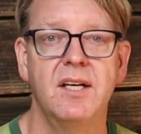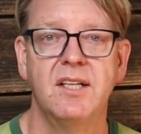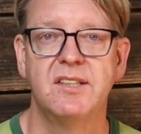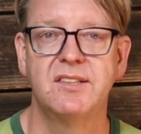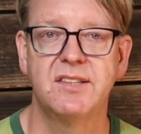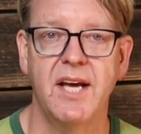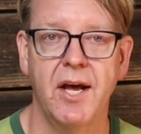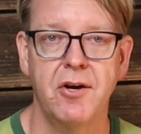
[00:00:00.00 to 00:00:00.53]

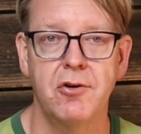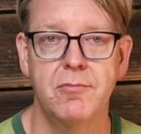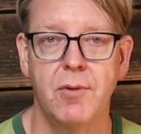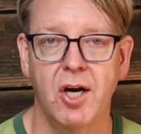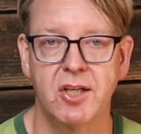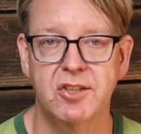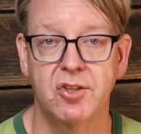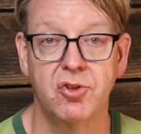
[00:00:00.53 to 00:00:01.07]
Scattered
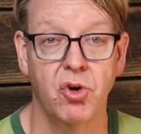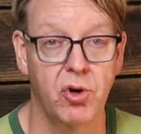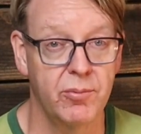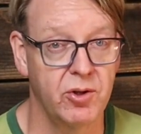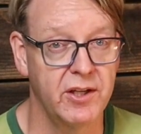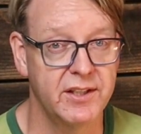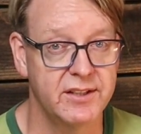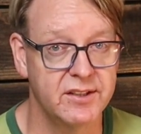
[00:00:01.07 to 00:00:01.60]
marks are
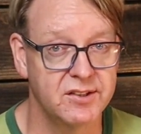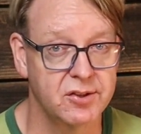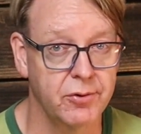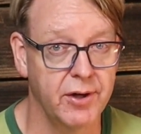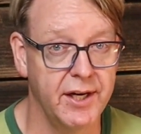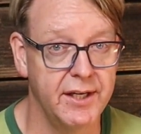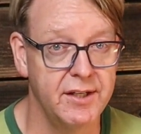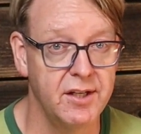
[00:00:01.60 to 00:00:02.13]
normal at this
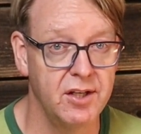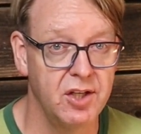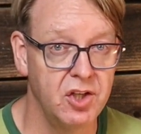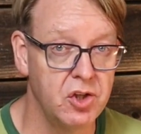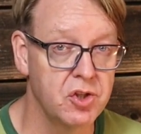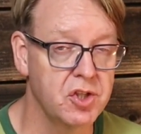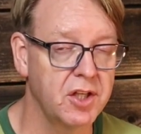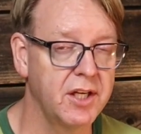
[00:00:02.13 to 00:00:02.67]
grade,
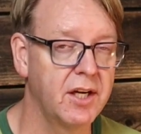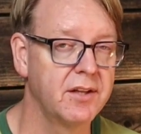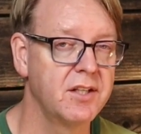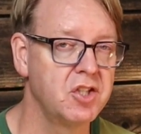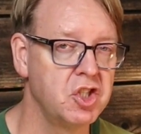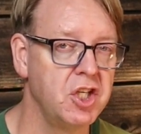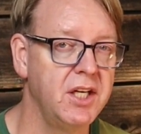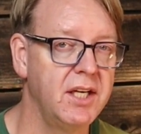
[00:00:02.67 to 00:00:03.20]
usually on the
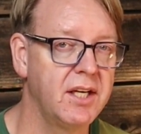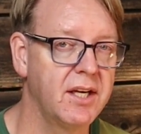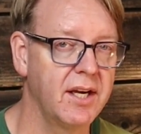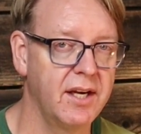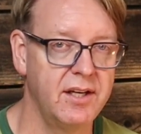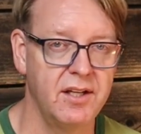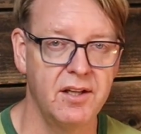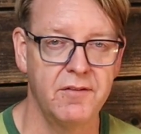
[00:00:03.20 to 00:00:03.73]
cheek
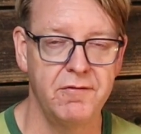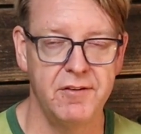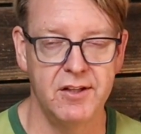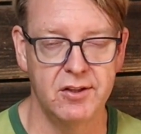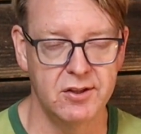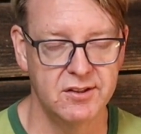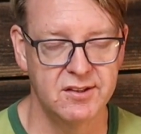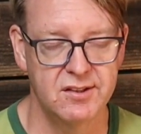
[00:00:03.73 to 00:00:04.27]
and in the
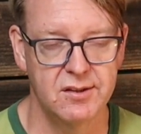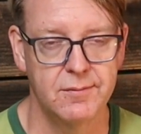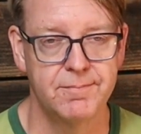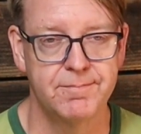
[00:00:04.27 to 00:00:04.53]
fields.